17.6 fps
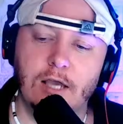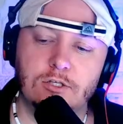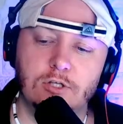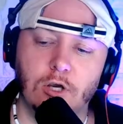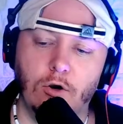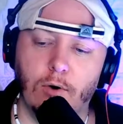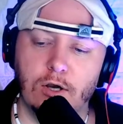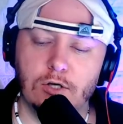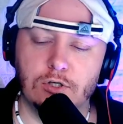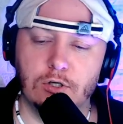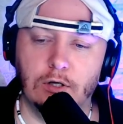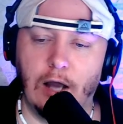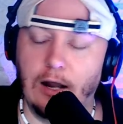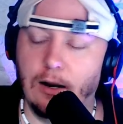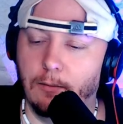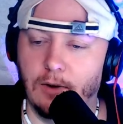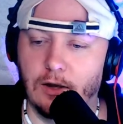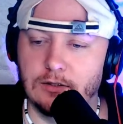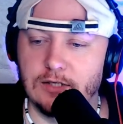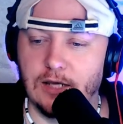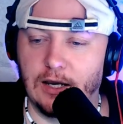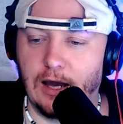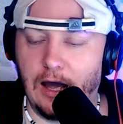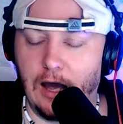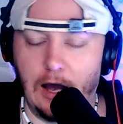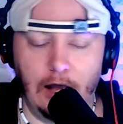you a question, and I'm not saying
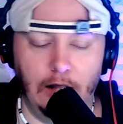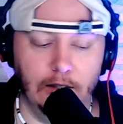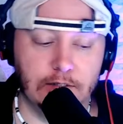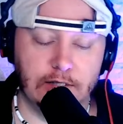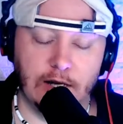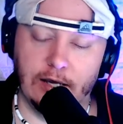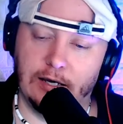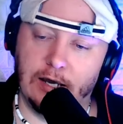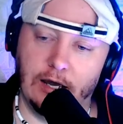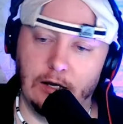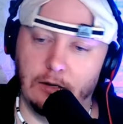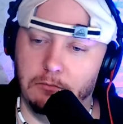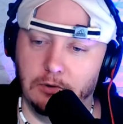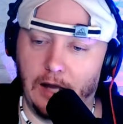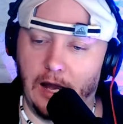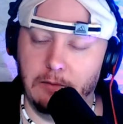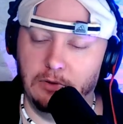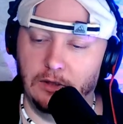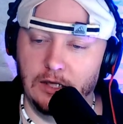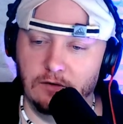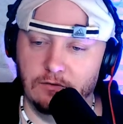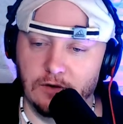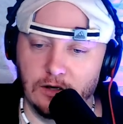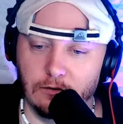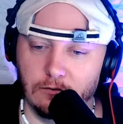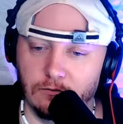I believe in
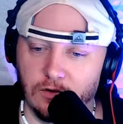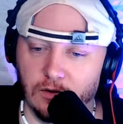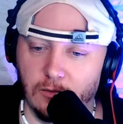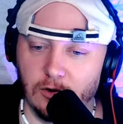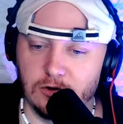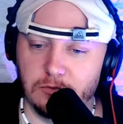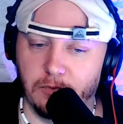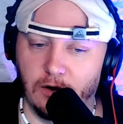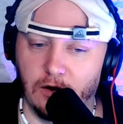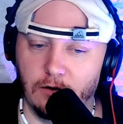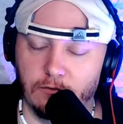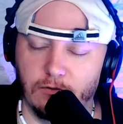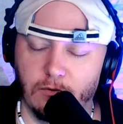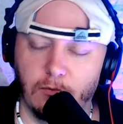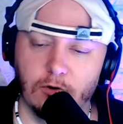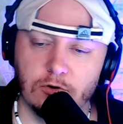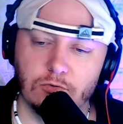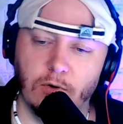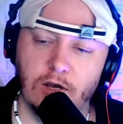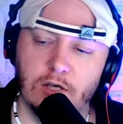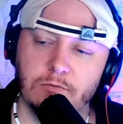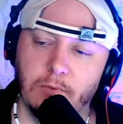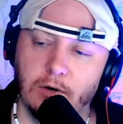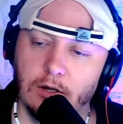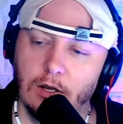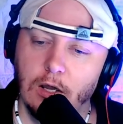it for the most part, for most ways,
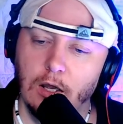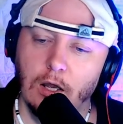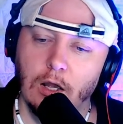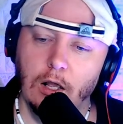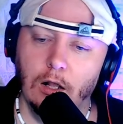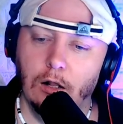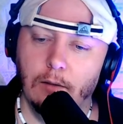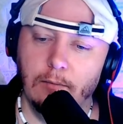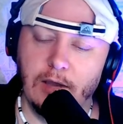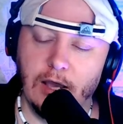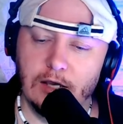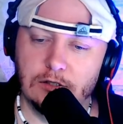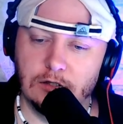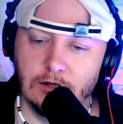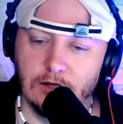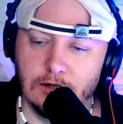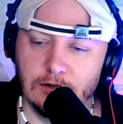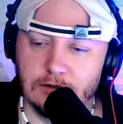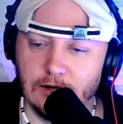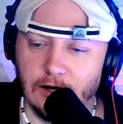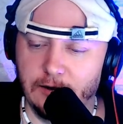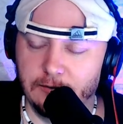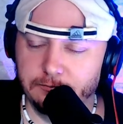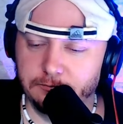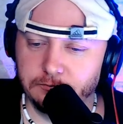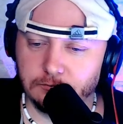but let me ask you this:
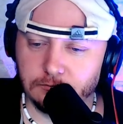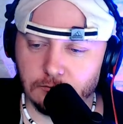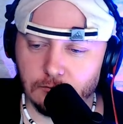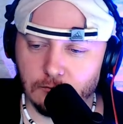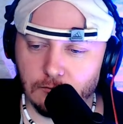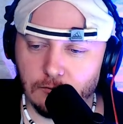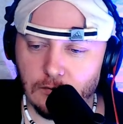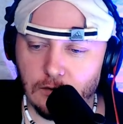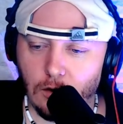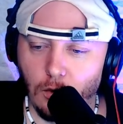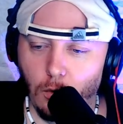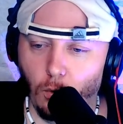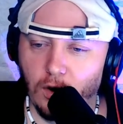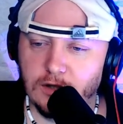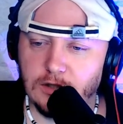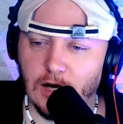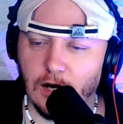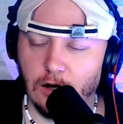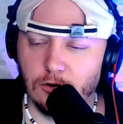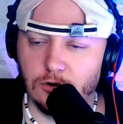what tells